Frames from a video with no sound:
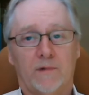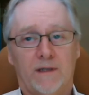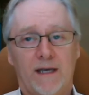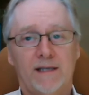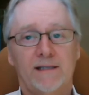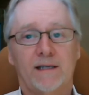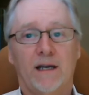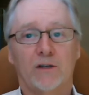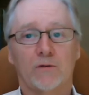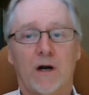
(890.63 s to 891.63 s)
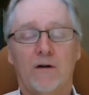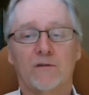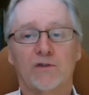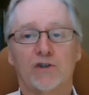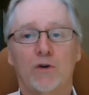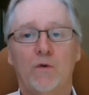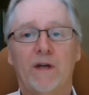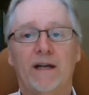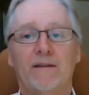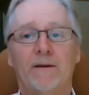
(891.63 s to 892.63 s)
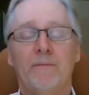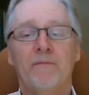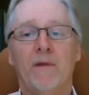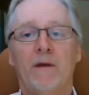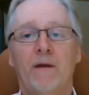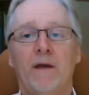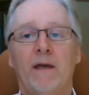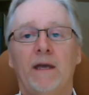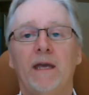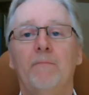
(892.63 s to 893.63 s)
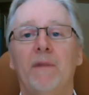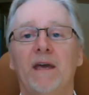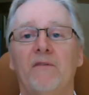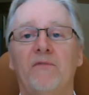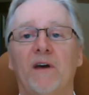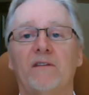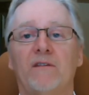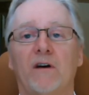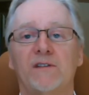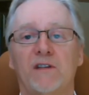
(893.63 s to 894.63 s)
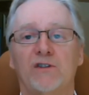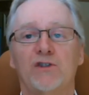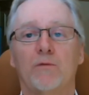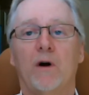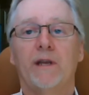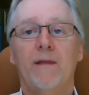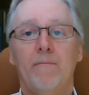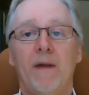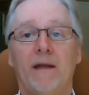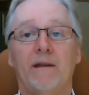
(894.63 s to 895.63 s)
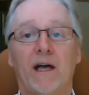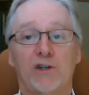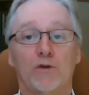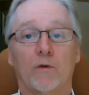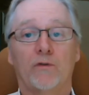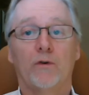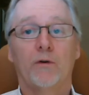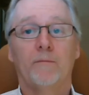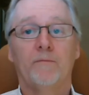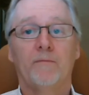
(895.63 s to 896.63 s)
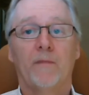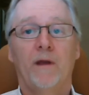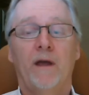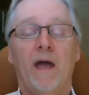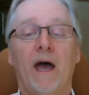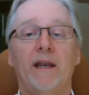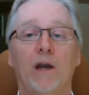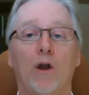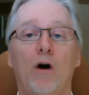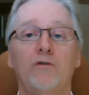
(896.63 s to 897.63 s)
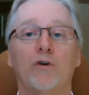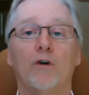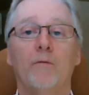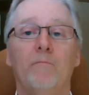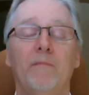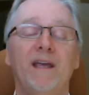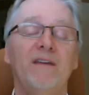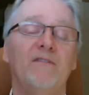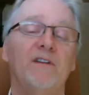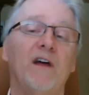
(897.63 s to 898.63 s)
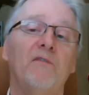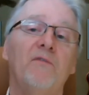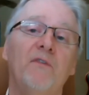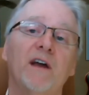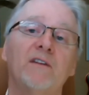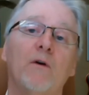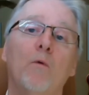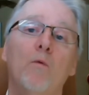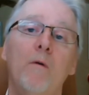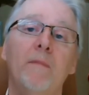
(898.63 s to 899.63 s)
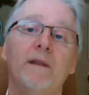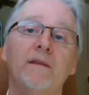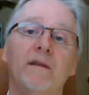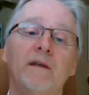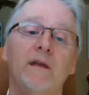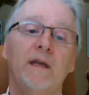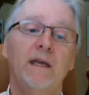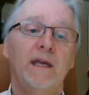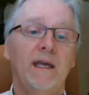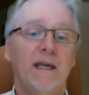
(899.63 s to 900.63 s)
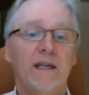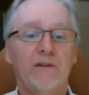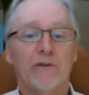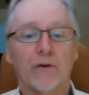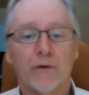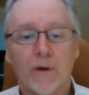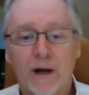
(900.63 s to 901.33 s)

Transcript: tests and trials show that it may affect testosterone in men at short term, and in long term may even affect women in their